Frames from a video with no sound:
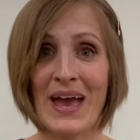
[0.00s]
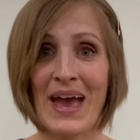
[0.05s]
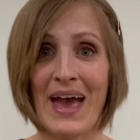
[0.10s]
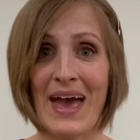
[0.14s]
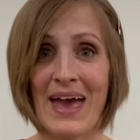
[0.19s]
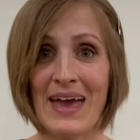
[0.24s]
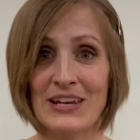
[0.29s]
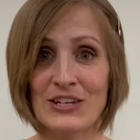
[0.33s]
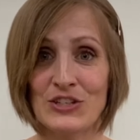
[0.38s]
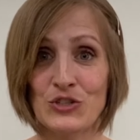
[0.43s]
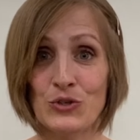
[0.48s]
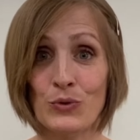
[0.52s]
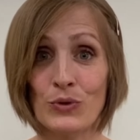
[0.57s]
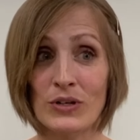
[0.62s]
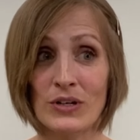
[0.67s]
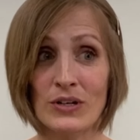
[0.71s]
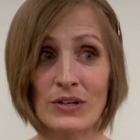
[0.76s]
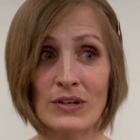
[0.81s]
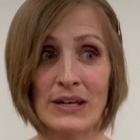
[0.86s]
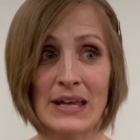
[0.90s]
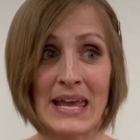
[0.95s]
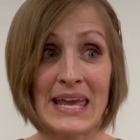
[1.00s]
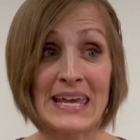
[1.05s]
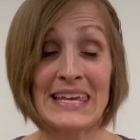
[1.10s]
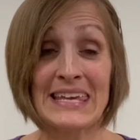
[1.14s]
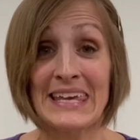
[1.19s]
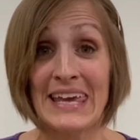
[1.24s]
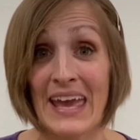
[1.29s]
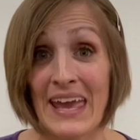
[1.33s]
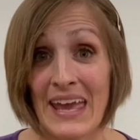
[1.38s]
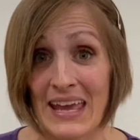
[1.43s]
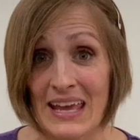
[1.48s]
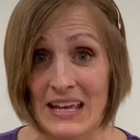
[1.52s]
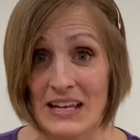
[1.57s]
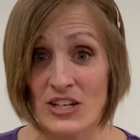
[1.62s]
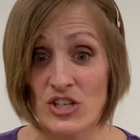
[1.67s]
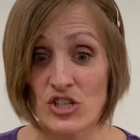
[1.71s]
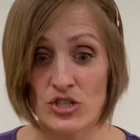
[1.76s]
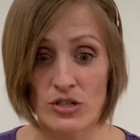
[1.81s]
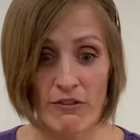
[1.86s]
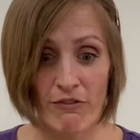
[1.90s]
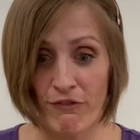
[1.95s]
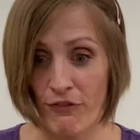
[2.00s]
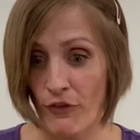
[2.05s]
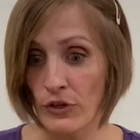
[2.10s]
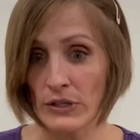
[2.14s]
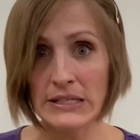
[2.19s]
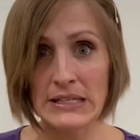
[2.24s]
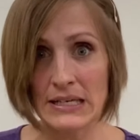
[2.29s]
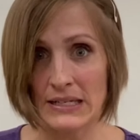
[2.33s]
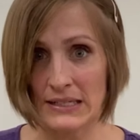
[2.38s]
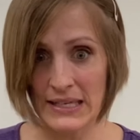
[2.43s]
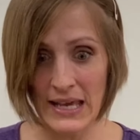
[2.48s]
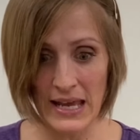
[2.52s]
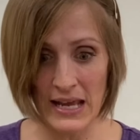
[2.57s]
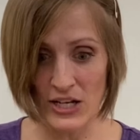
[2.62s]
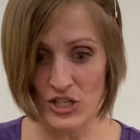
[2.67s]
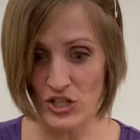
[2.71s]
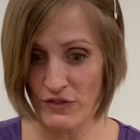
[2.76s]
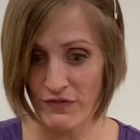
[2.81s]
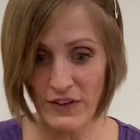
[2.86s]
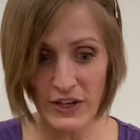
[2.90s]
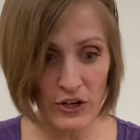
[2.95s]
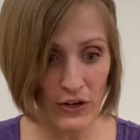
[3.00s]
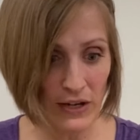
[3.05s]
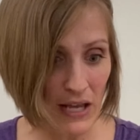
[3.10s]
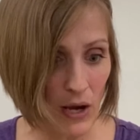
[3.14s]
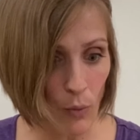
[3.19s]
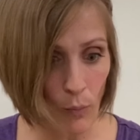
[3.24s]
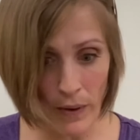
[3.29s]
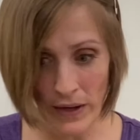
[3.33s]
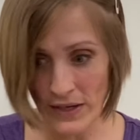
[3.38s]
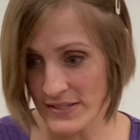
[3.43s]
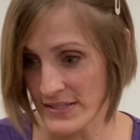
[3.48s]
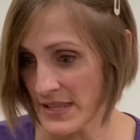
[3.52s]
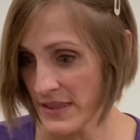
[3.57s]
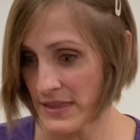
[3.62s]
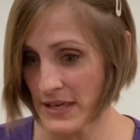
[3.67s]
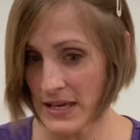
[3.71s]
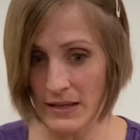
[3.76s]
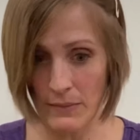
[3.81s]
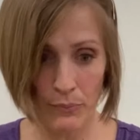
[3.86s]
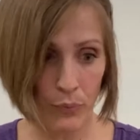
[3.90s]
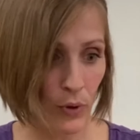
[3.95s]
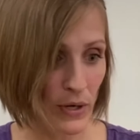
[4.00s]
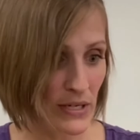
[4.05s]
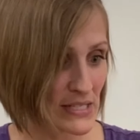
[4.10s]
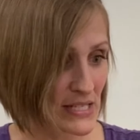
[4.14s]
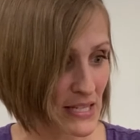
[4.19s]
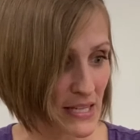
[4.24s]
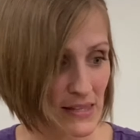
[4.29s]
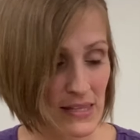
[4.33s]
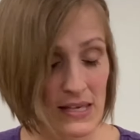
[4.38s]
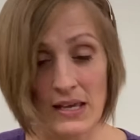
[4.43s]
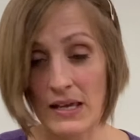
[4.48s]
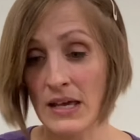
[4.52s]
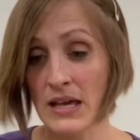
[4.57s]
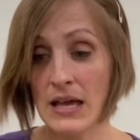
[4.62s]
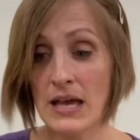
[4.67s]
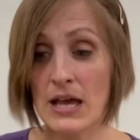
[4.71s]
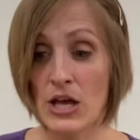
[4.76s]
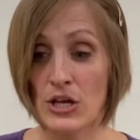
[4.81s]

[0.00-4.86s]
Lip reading: and you're engaged, fully engaged, figuring out where's the thing, point to the thing.